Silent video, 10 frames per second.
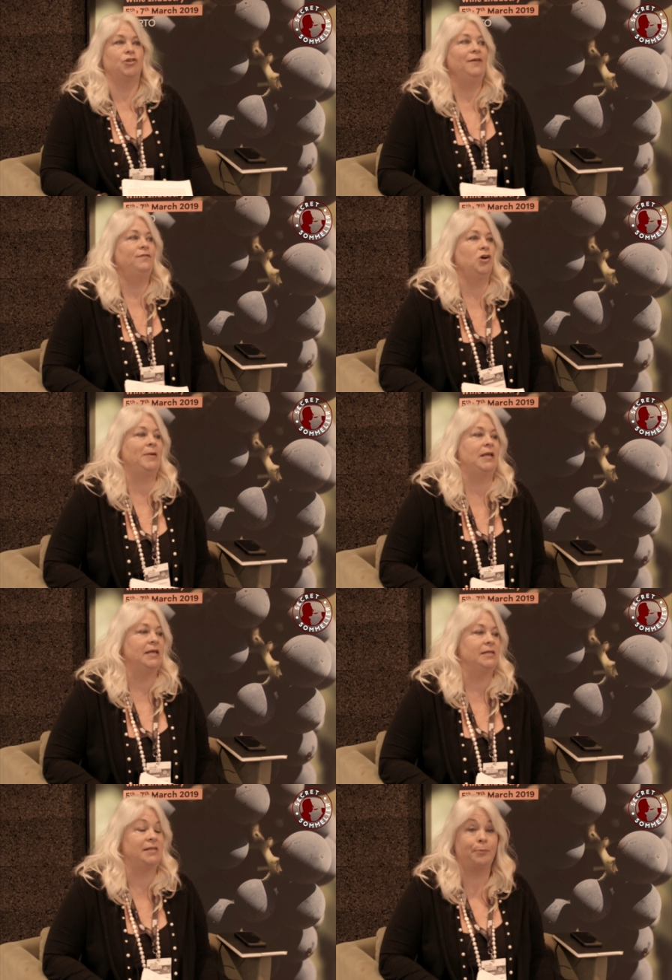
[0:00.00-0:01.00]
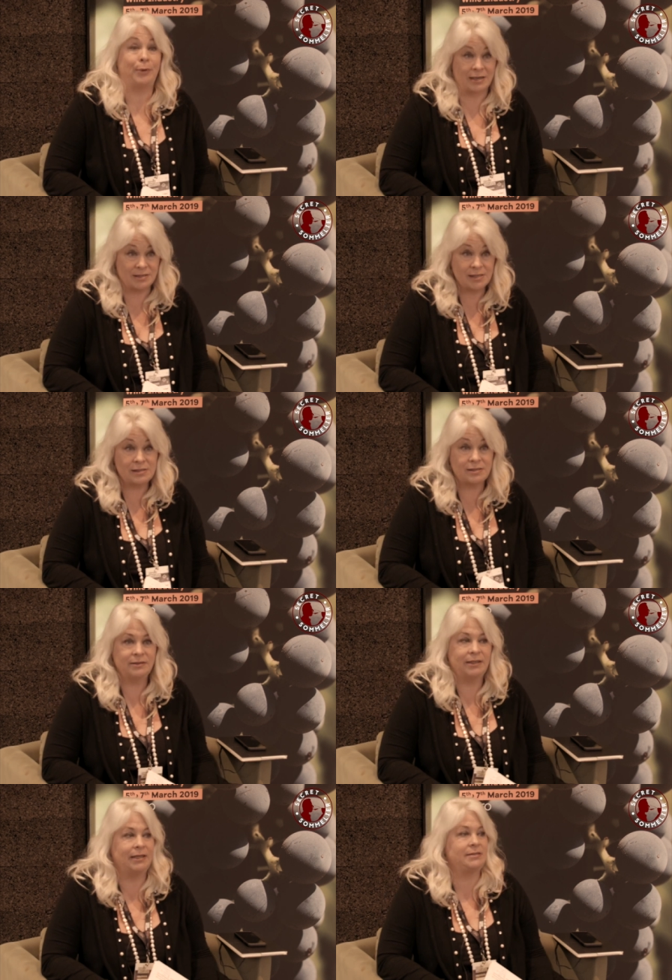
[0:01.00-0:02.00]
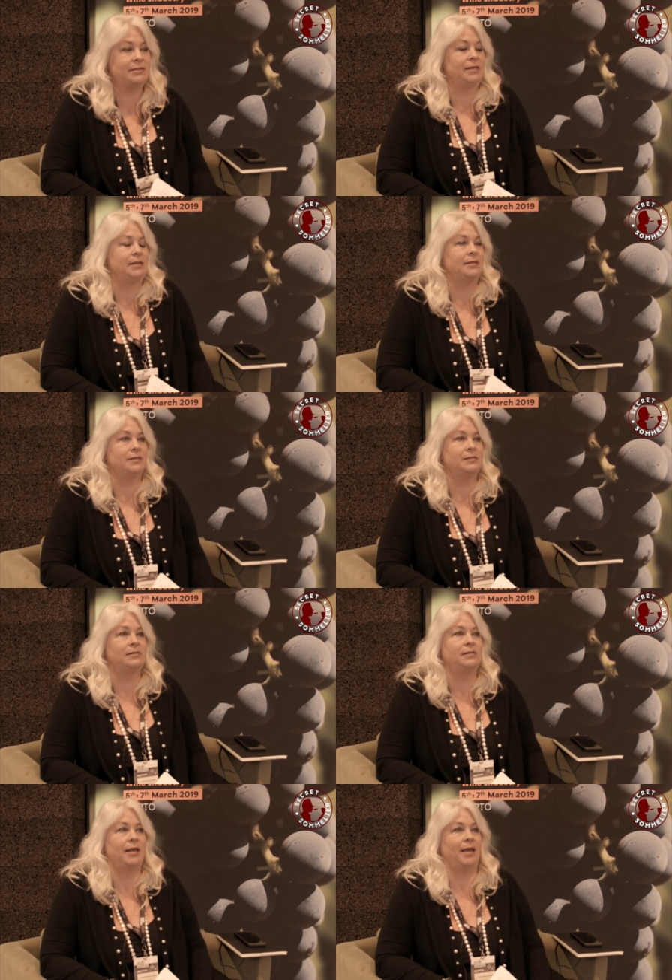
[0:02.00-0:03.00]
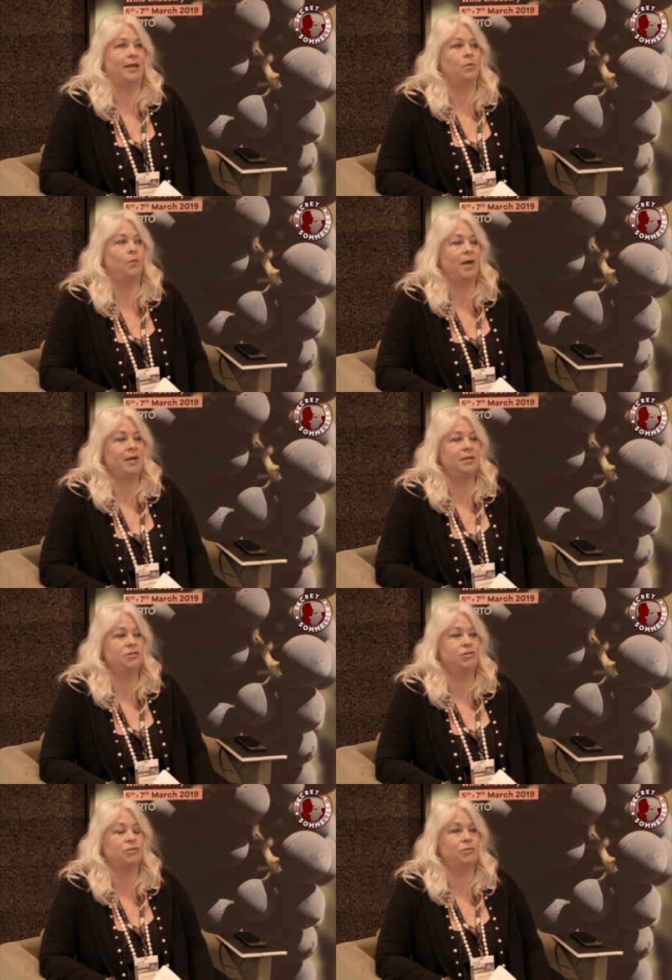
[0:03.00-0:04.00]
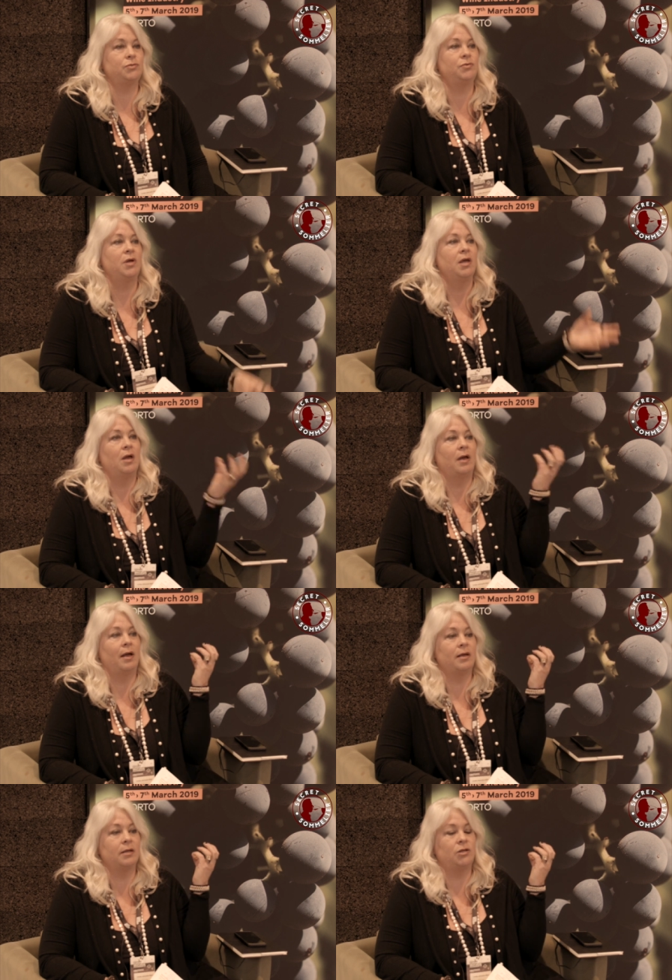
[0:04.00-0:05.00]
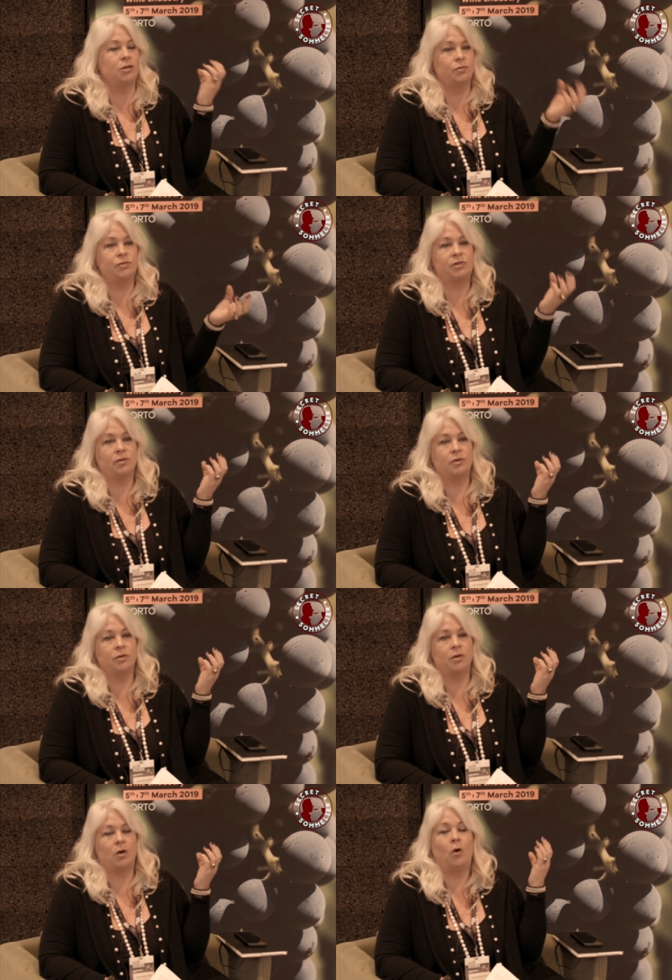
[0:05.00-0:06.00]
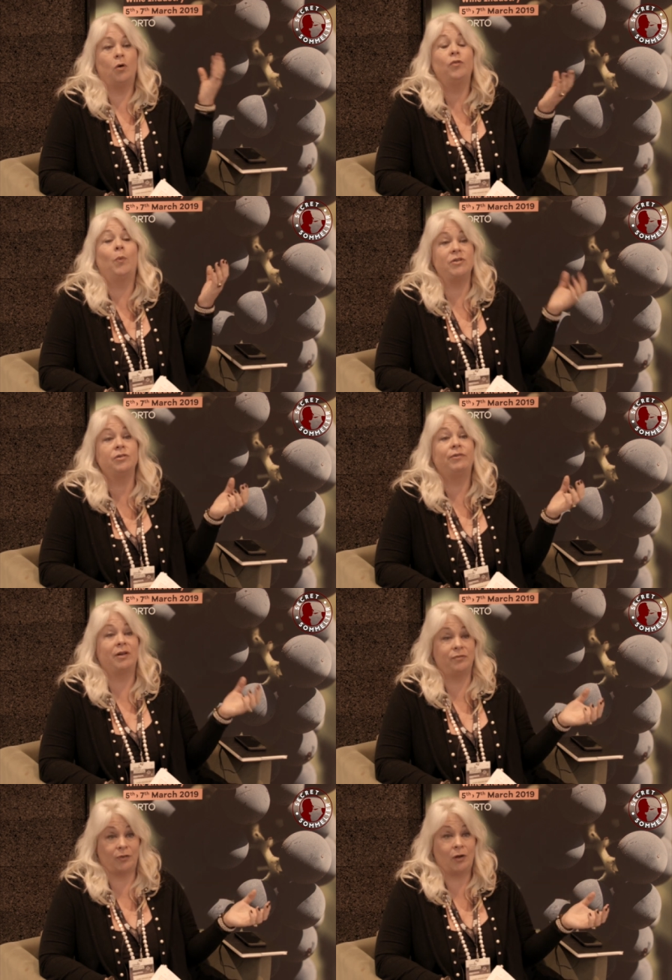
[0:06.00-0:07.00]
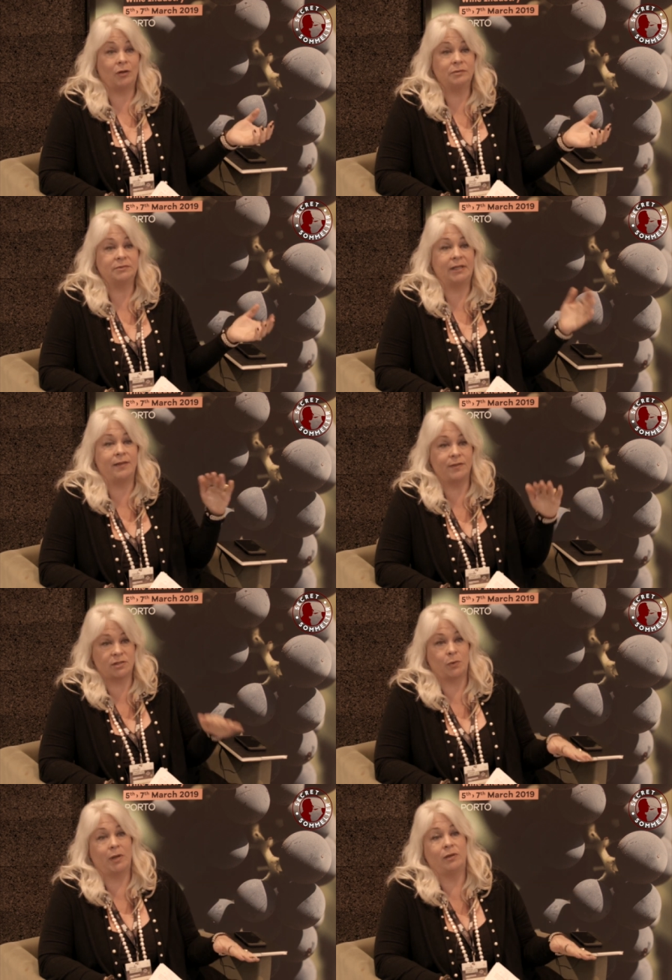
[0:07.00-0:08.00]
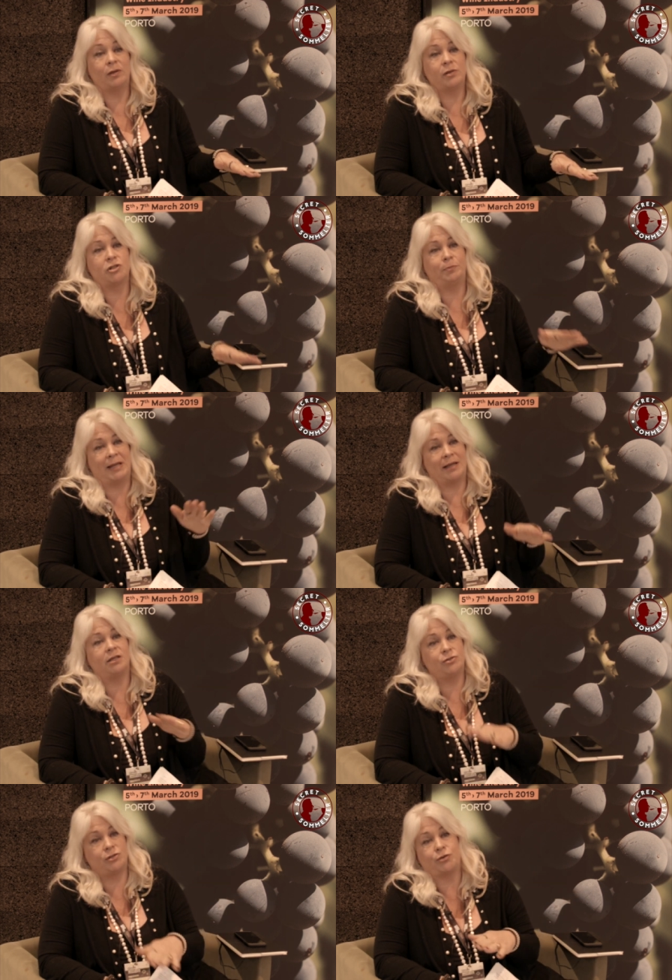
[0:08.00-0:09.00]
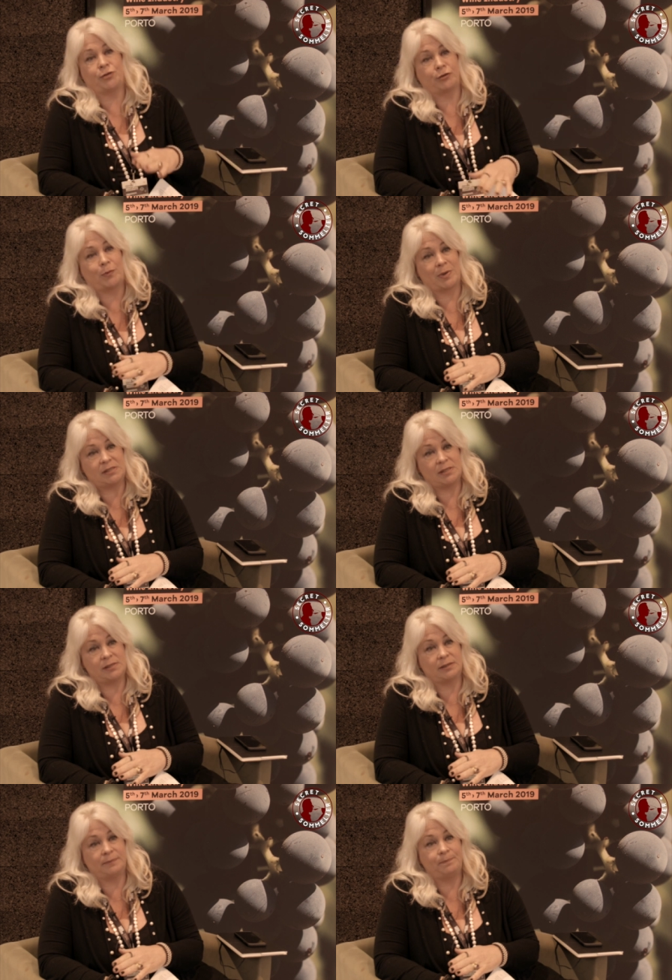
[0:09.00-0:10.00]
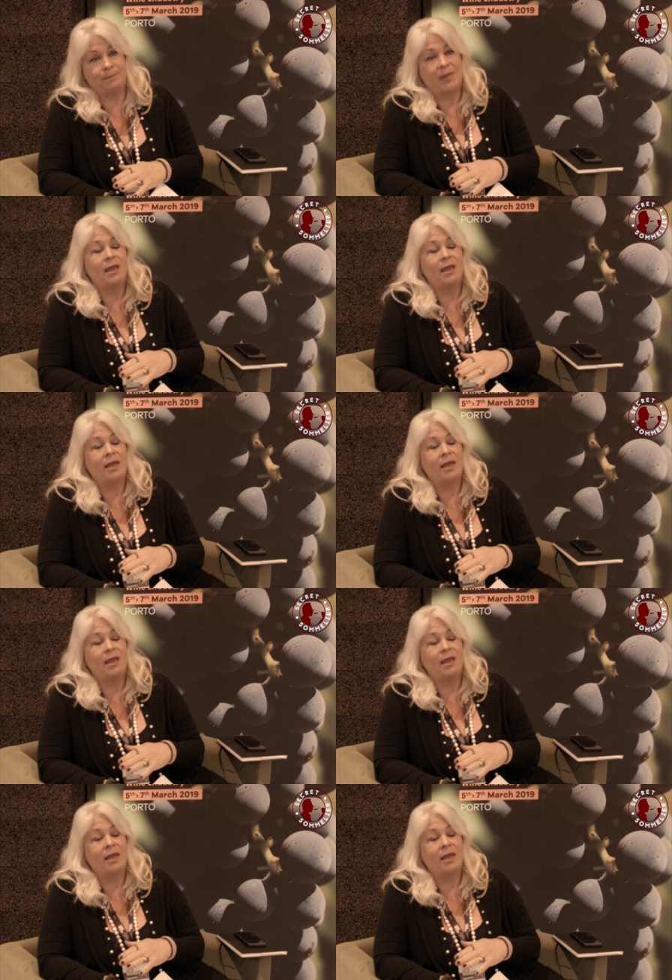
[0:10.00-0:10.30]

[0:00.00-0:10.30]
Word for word: Dry farming is a practice. Yeah. It is a way to use hold the winter rainfall in the soil so the plant can use it during the growing season. Yeah.